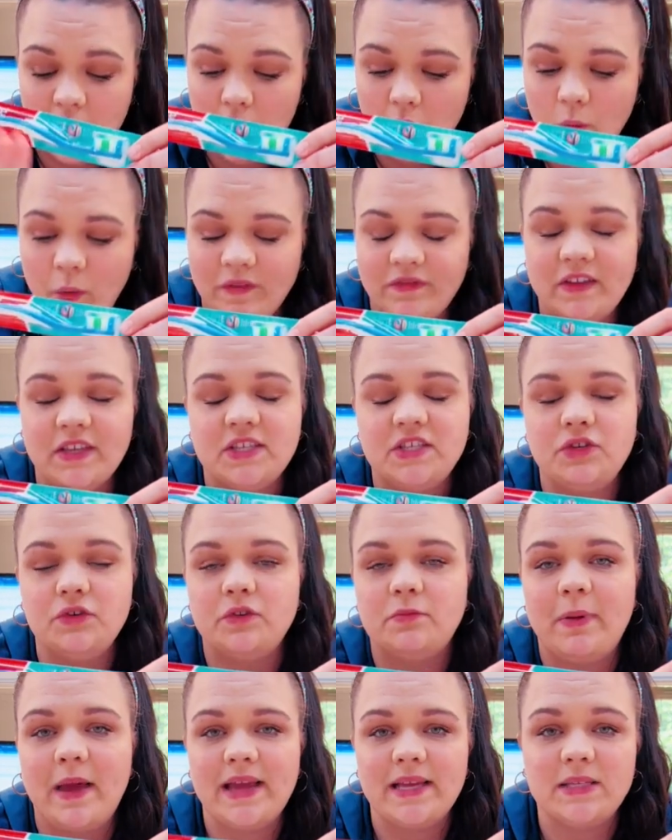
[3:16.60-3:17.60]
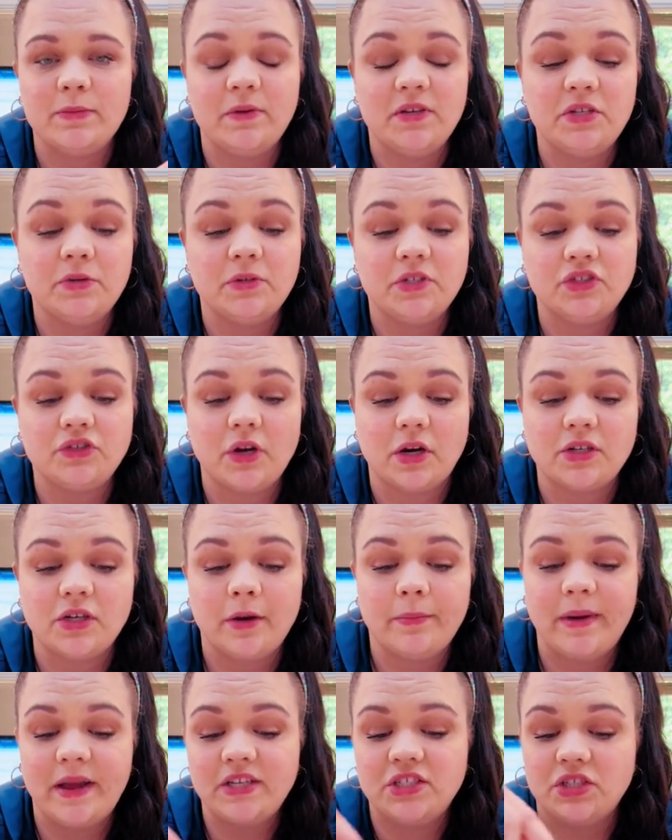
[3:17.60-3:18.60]
With this toothpaste, we do instruct our
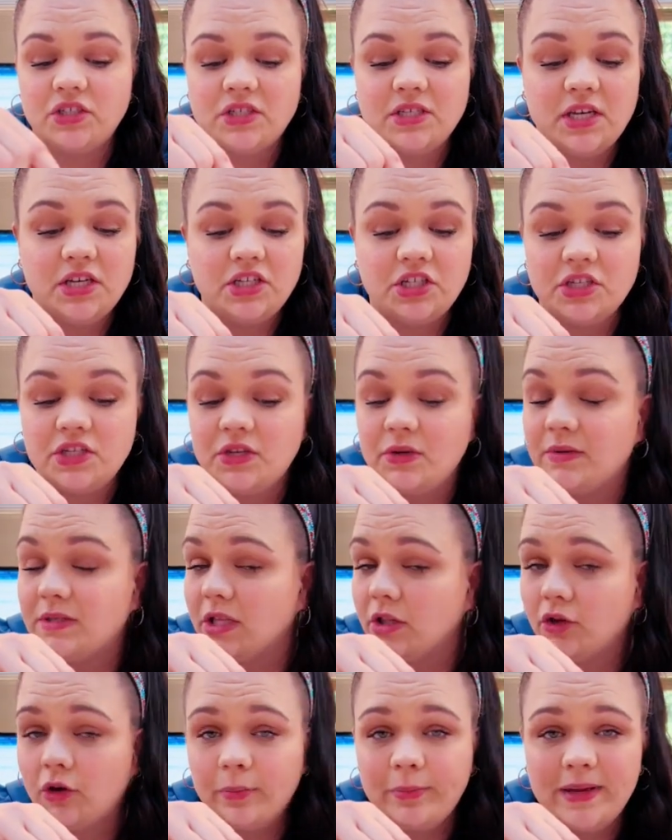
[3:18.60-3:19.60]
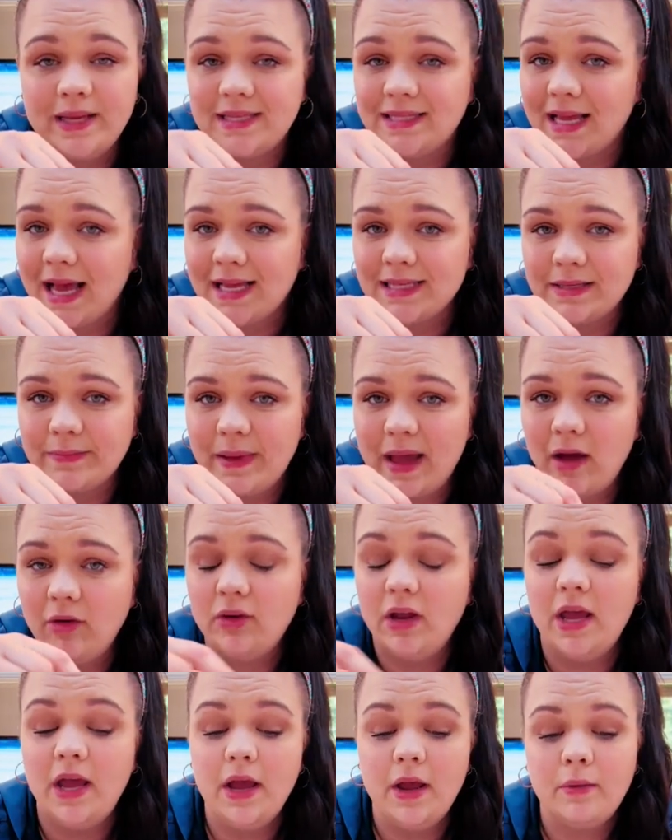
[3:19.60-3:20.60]
patients to just use a little pea-sized
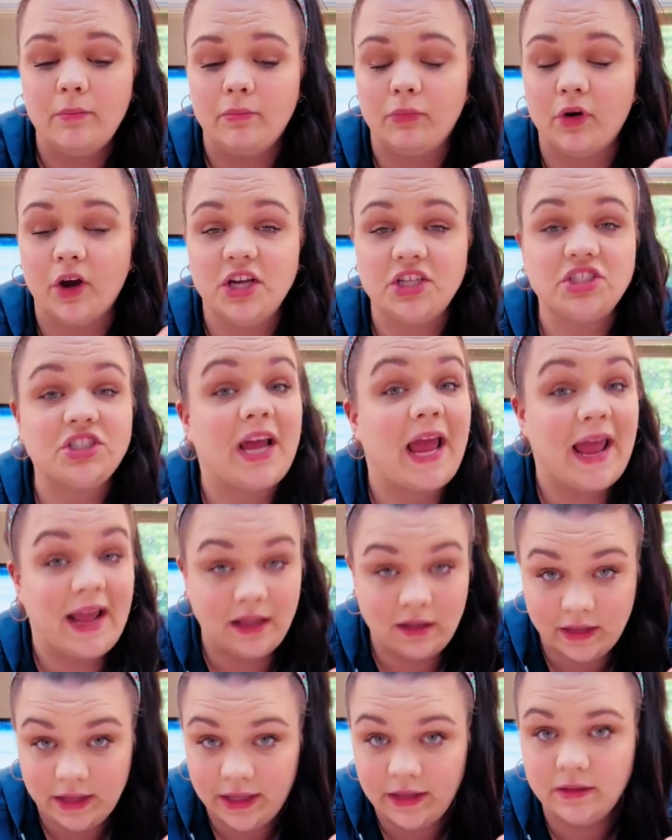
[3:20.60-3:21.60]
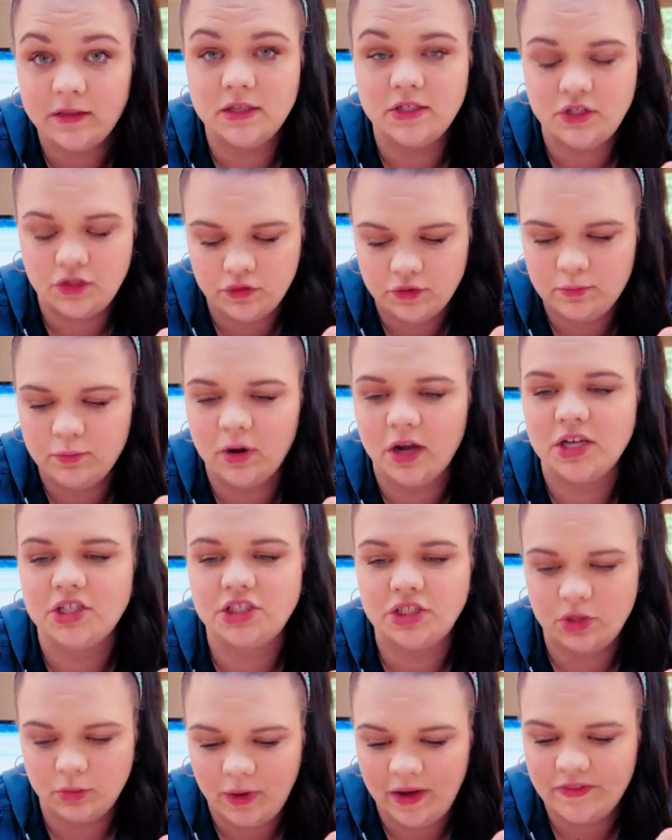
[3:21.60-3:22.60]
amount. Brush angling the toothbrush
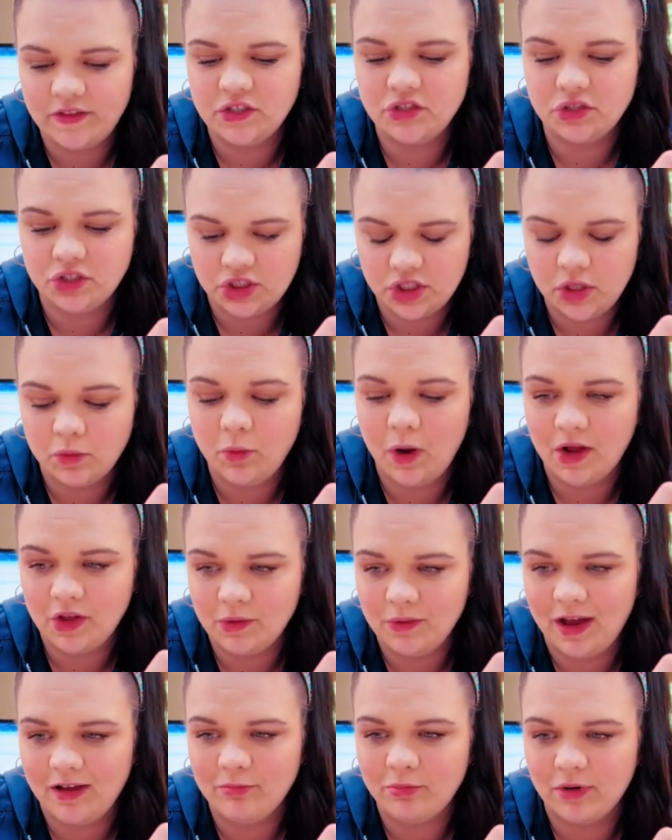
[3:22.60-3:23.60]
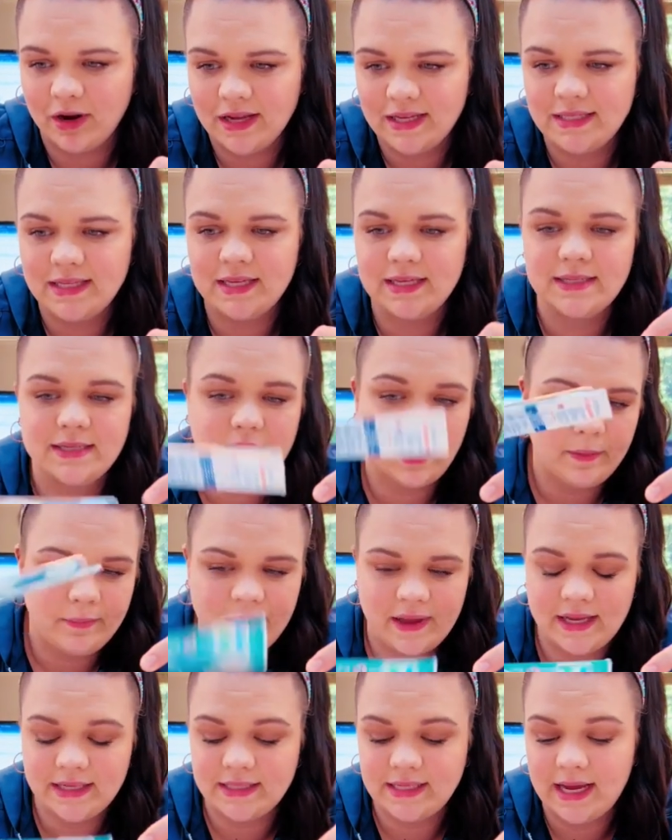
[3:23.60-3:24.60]
the way that you should while you have braces, up
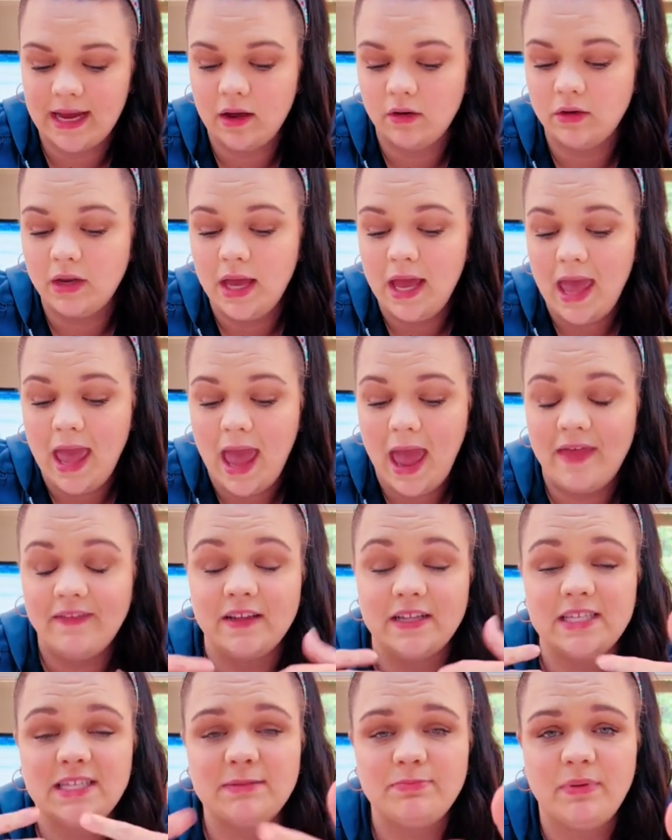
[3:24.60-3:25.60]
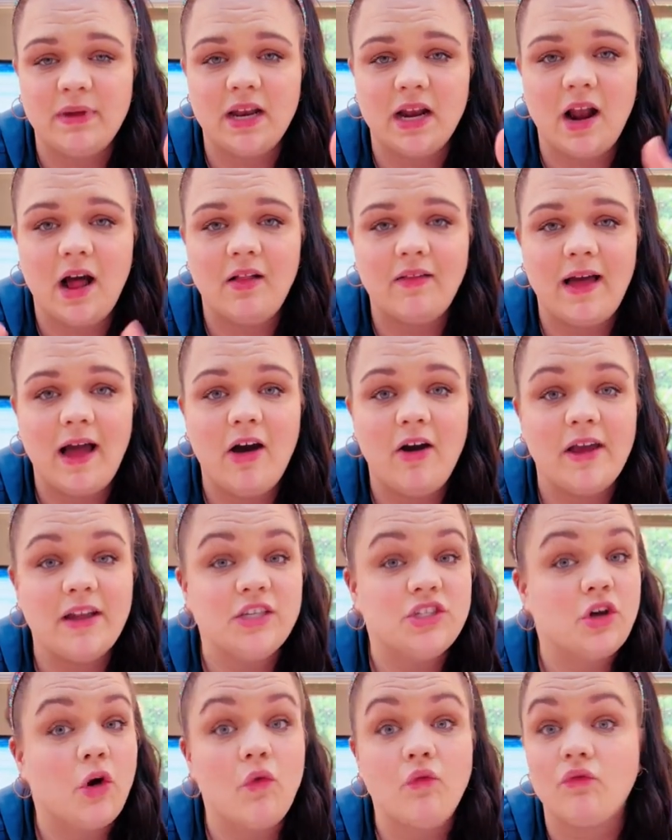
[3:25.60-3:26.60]
and down, and then spit it all out
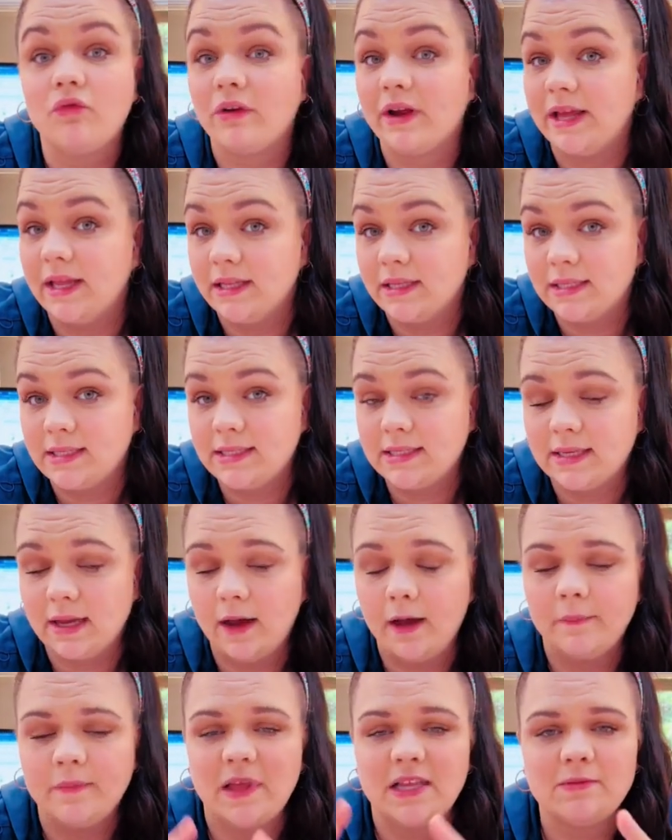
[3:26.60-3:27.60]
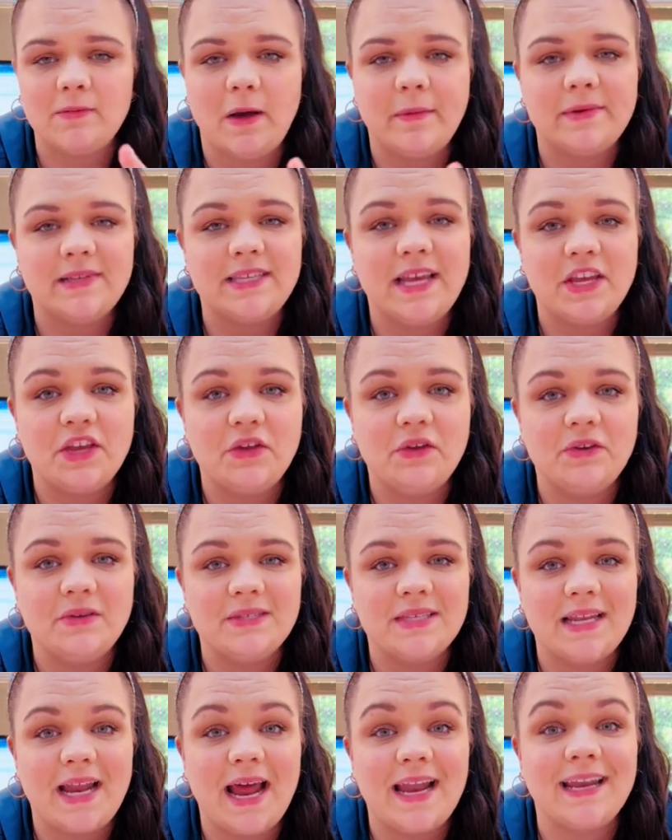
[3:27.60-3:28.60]
and don't rinse. That's why we say you
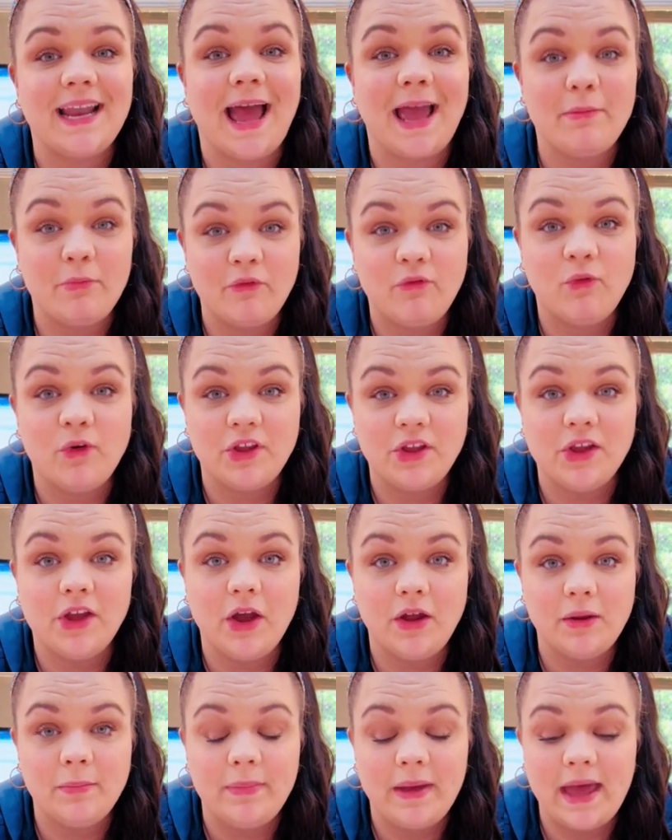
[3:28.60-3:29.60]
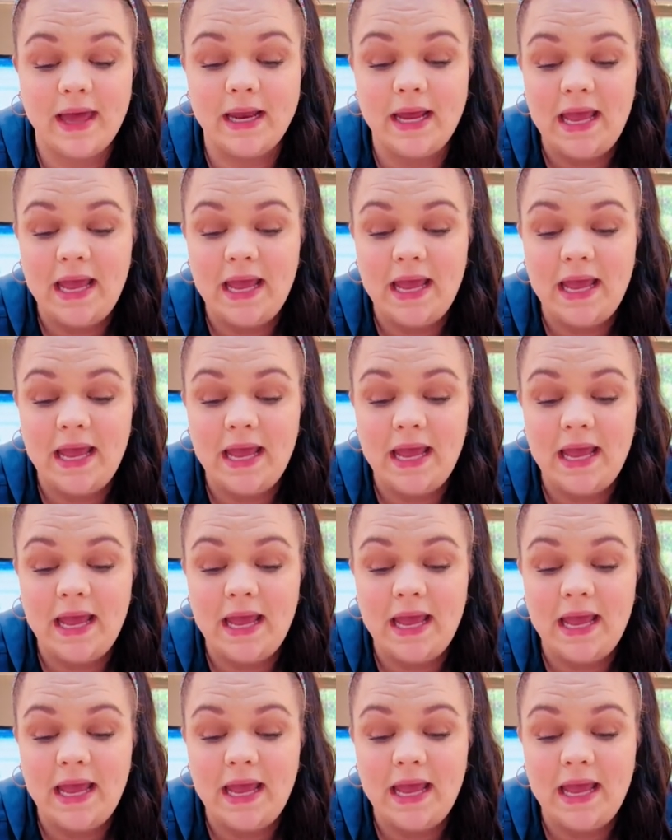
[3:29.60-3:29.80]
use it at night before you go to bed.